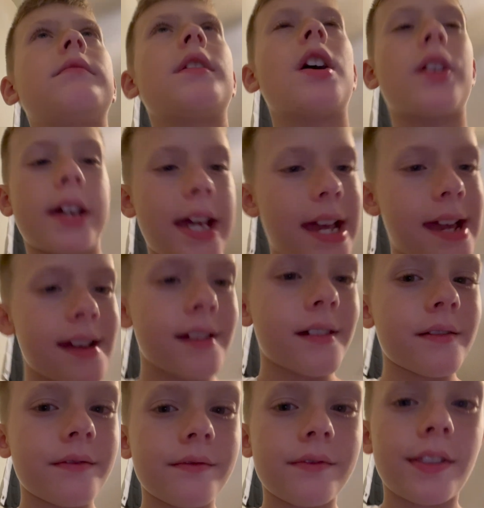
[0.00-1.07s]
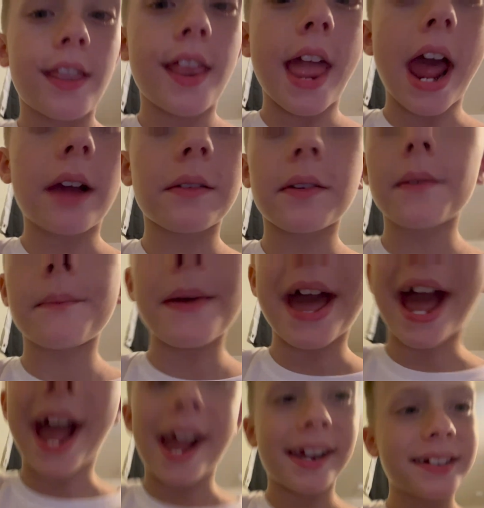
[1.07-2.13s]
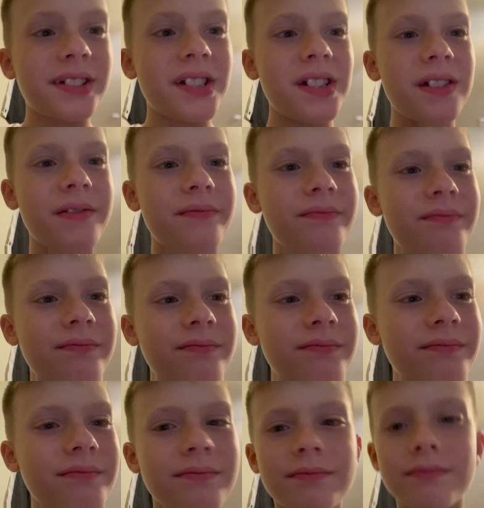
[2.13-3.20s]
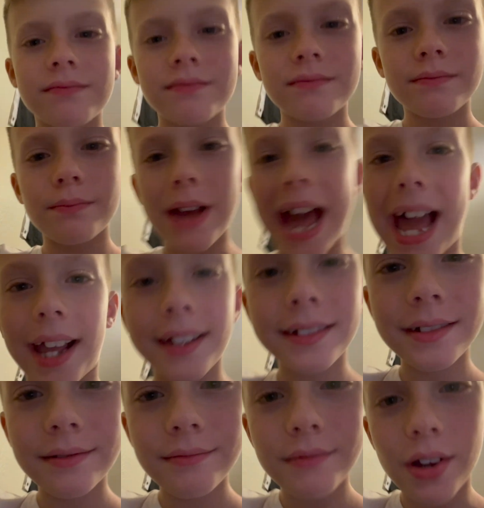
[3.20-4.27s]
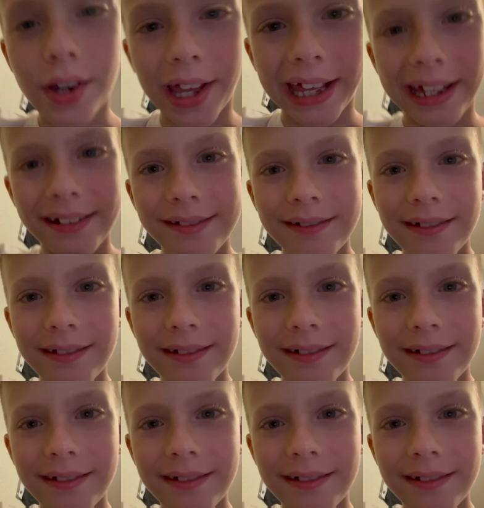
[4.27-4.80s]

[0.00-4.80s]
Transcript: Okay, now we're back. Back, okay.